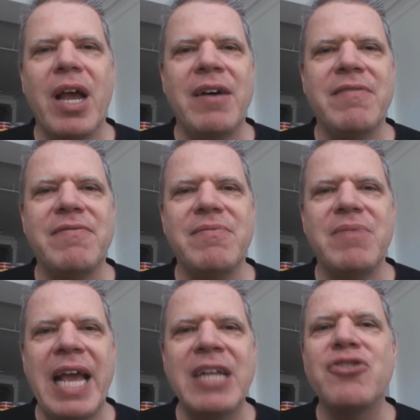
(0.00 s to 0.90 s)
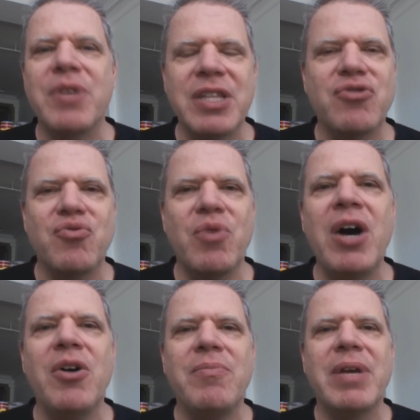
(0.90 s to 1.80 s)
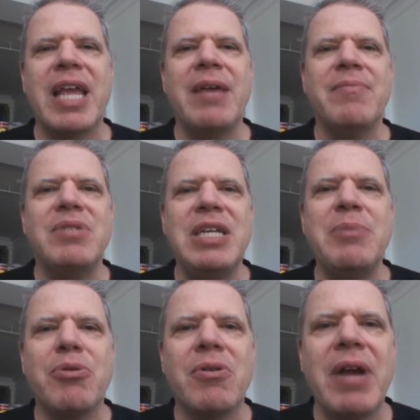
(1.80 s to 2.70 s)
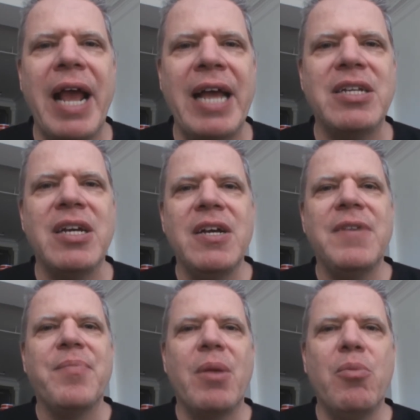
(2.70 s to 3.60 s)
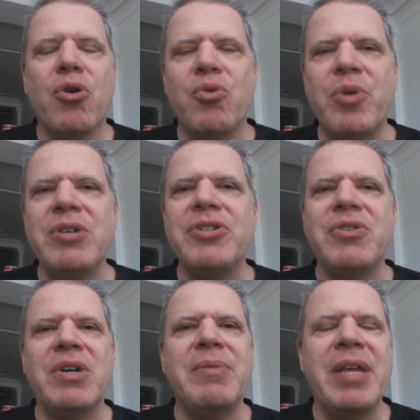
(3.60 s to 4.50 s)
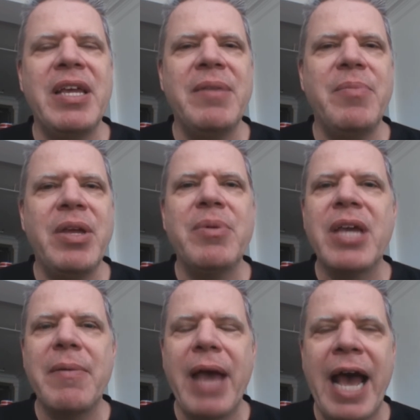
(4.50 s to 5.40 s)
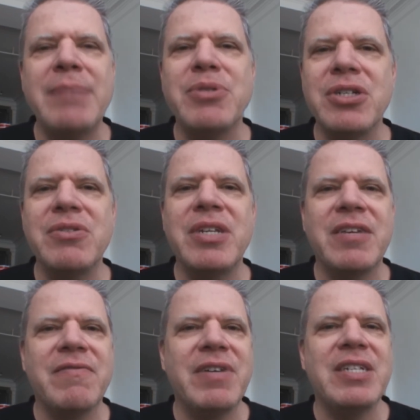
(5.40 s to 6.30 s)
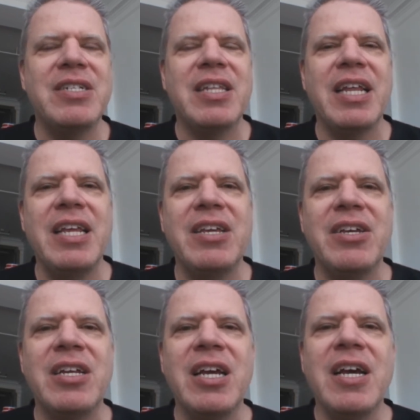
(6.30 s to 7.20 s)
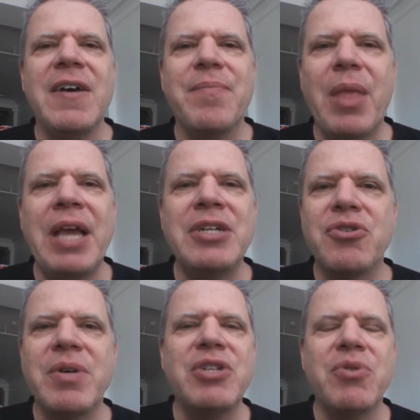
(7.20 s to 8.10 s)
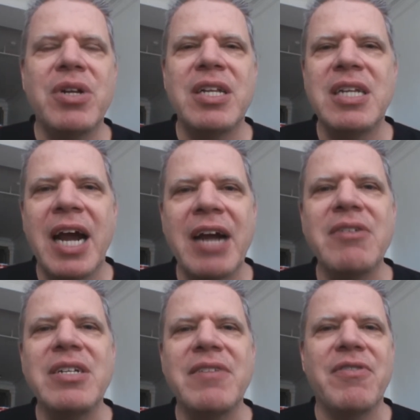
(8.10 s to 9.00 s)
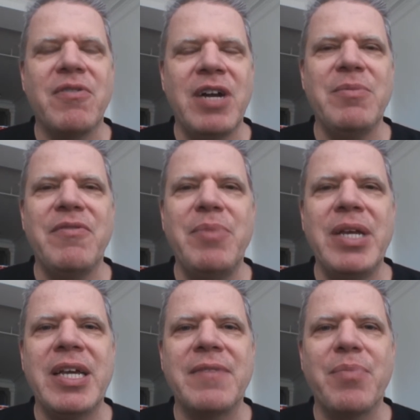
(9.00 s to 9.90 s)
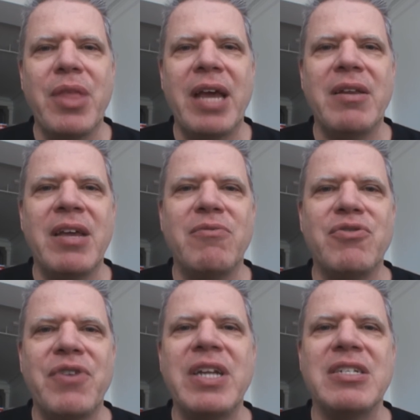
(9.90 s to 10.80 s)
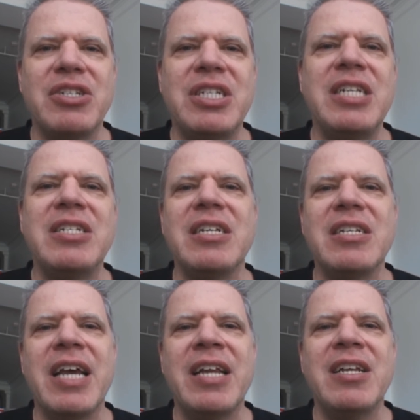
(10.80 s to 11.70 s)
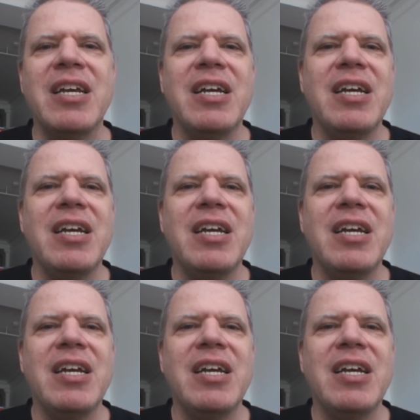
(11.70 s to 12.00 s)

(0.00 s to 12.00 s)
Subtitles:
of entering this realm became deeper and more real to him, he became absolutely convinced that he could enter into an entirely different realm of being that was very consistent, and